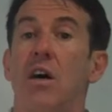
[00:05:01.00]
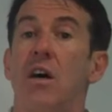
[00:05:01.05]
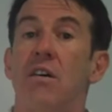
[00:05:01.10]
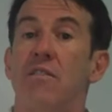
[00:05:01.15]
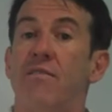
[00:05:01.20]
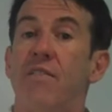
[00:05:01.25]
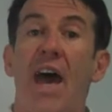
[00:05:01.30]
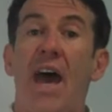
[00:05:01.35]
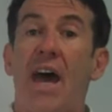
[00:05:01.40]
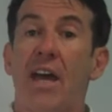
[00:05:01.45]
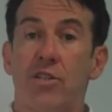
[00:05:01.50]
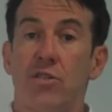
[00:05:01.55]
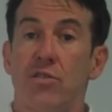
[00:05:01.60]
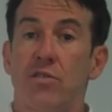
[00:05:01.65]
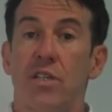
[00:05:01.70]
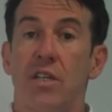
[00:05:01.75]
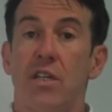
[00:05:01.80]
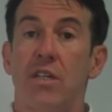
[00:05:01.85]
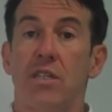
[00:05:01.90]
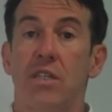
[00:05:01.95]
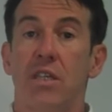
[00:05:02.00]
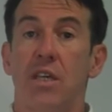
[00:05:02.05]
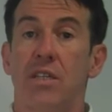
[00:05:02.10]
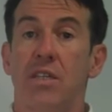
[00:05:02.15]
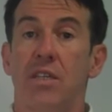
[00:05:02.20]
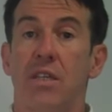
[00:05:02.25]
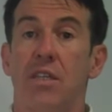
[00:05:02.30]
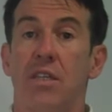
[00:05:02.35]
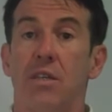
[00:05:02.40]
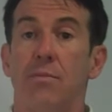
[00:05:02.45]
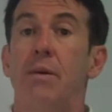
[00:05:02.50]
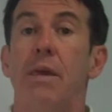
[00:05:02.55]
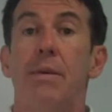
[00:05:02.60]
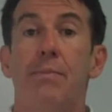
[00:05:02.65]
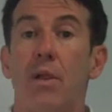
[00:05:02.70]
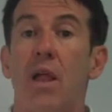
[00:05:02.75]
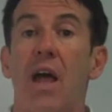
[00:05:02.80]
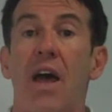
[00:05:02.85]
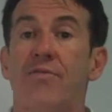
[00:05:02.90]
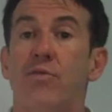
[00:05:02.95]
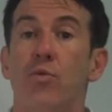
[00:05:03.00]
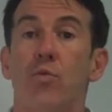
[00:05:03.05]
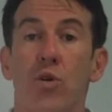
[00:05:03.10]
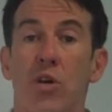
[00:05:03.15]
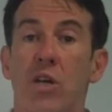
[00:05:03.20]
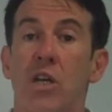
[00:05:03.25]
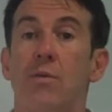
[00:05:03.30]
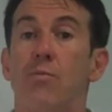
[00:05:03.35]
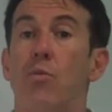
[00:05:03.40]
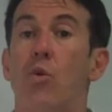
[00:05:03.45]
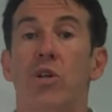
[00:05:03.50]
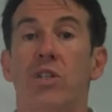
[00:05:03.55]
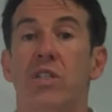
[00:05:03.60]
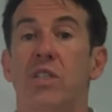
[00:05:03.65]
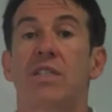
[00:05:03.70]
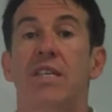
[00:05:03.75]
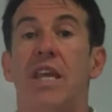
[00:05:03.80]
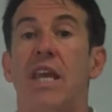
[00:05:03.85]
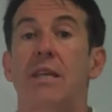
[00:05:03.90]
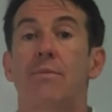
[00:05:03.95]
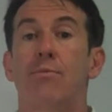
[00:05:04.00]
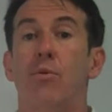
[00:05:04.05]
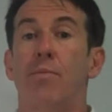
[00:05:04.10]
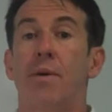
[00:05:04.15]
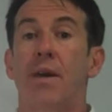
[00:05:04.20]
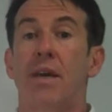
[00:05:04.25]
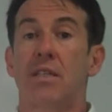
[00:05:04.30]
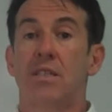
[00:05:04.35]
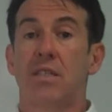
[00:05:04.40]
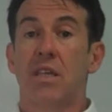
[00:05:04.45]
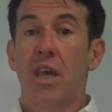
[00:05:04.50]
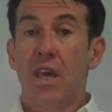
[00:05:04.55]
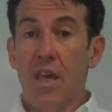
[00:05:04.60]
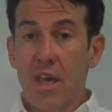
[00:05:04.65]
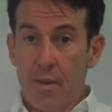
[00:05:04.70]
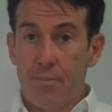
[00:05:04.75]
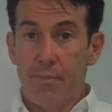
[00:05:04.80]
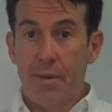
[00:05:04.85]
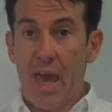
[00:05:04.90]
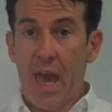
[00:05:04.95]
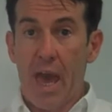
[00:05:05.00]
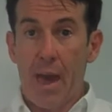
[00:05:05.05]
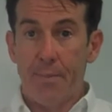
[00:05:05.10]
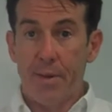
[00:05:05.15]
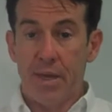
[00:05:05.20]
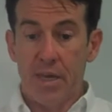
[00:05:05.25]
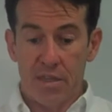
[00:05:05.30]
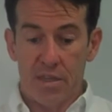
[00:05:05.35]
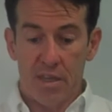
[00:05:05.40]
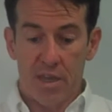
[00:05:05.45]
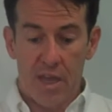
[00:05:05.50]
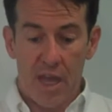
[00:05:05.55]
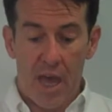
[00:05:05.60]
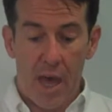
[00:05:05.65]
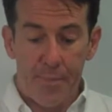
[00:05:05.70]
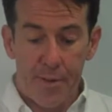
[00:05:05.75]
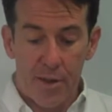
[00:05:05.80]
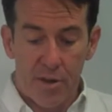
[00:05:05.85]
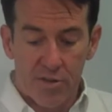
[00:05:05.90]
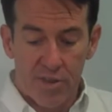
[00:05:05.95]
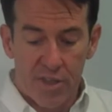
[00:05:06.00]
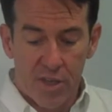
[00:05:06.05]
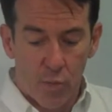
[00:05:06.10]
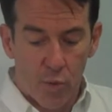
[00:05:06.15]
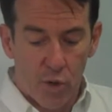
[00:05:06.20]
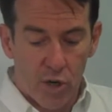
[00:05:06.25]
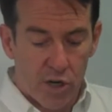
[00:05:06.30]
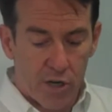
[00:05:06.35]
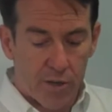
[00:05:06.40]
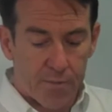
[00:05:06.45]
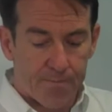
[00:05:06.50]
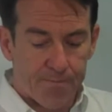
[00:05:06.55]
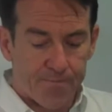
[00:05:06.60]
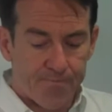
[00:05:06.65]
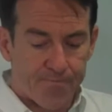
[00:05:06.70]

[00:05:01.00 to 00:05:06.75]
of Agile, is that people have to work at a more sustainable pace and be happier at their work.